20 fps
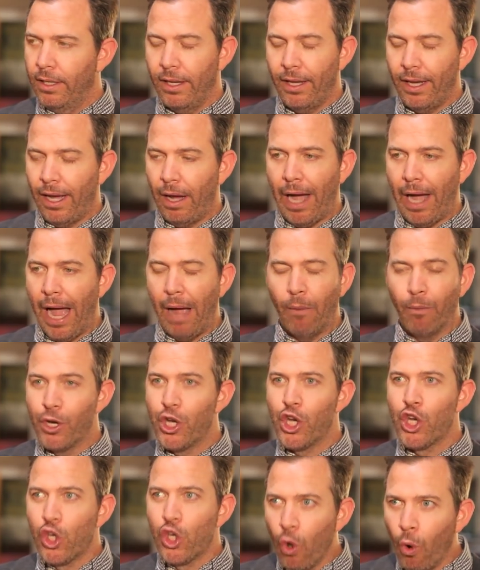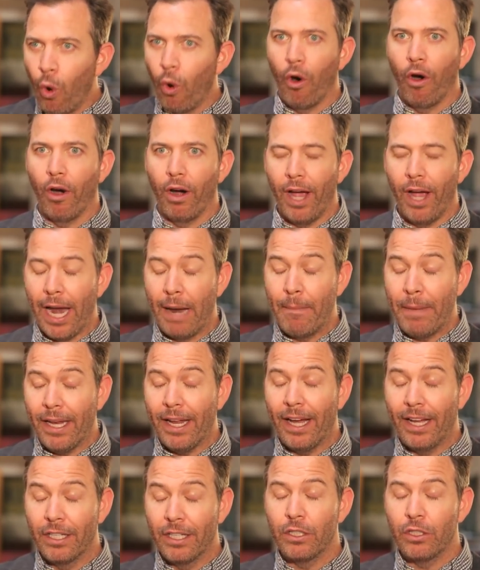I was sure, and I
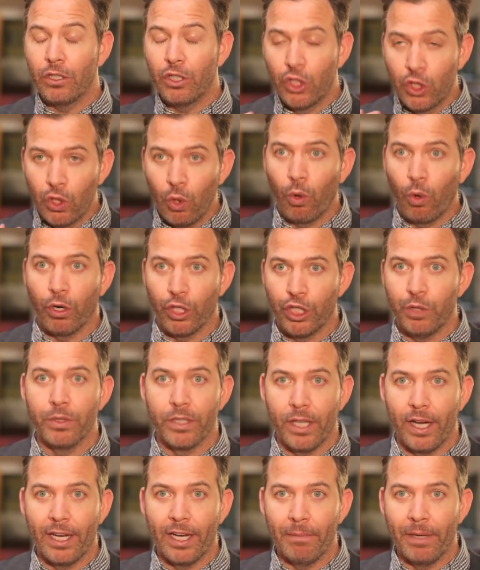mean, sure she was on to